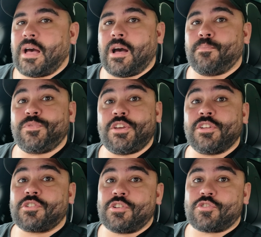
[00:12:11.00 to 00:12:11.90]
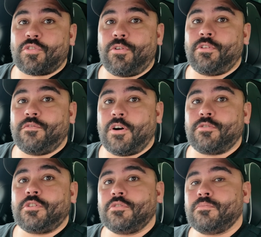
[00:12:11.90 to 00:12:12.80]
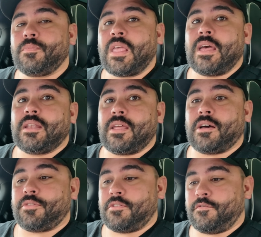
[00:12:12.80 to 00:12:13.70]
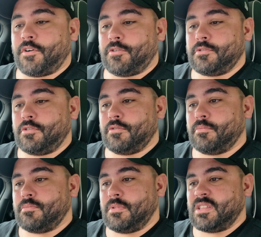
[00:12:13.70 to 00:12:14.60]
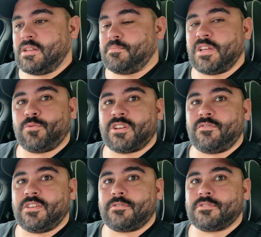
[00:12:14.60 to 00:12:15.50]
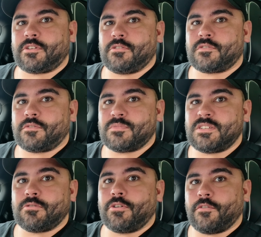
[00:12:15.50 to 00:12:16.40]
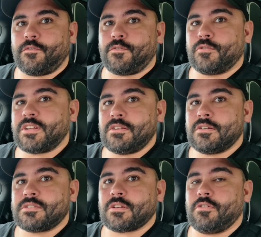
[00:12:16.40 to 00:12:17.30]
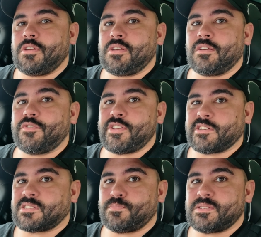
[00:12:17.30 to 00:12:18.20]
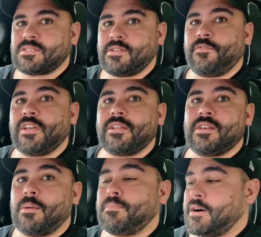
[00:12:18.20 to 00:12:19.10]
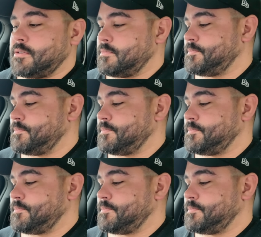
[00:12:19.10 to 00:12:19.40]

Um, you can control the volume. Now, the volume in BYD vehicles goes from 0 to 40, so you can give it a specific number.